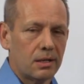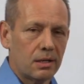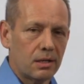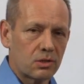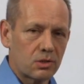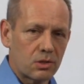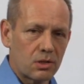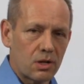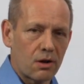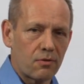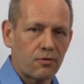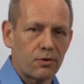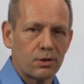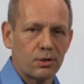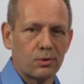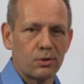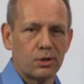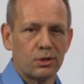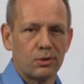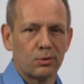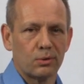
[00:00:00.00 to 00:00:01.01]
it's there for
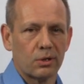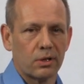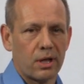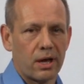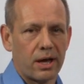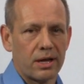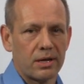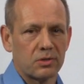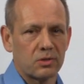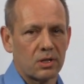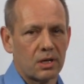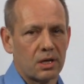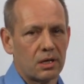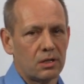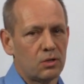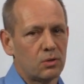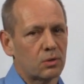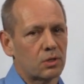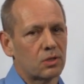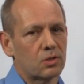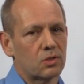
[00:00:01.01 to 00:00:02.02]
you to utilize,
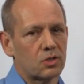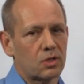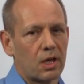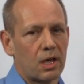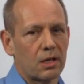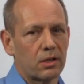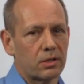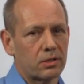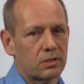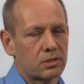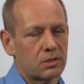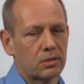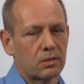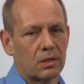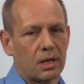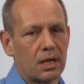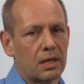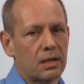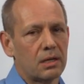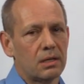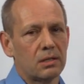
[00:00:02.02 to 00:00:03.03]
and you can scale it to
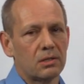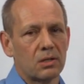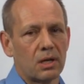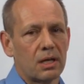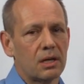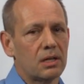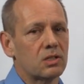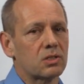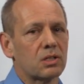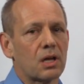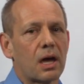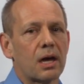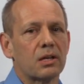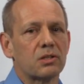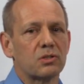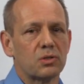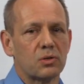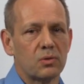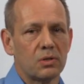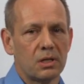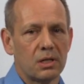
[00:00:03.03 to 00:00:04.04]
any, any
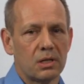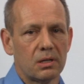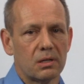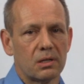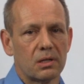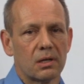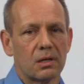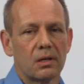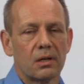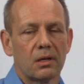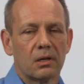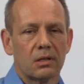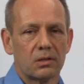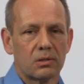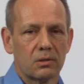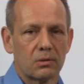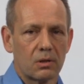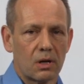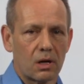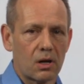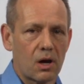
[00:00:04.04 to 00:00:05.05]
size you need
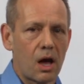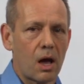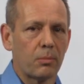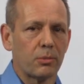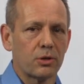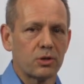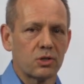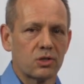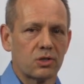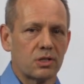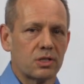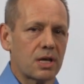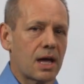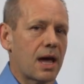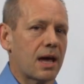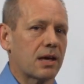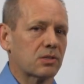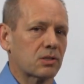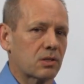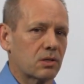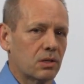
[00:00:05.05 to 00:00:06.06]
to accomplish the
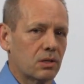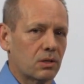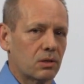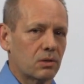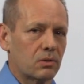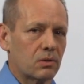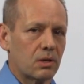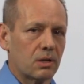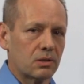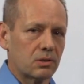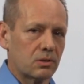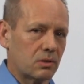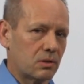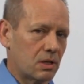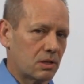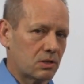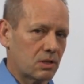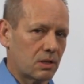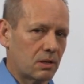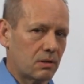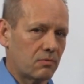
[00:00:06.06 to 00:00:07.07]
task that, you, that
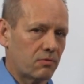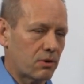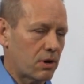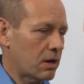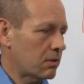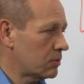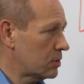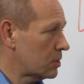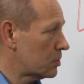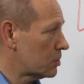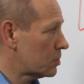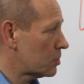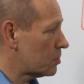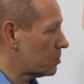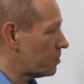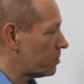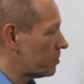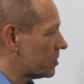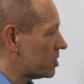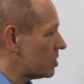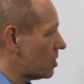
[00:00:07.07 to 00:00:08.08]
that's in front of you.
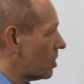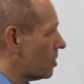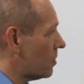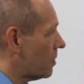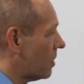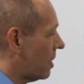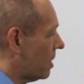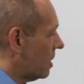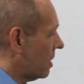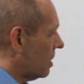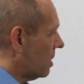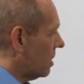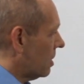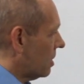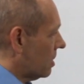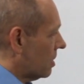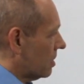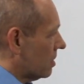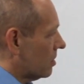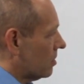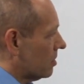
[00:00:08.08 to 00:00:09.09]
So,
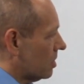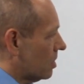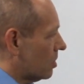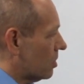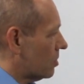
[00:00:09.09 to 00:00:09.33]
you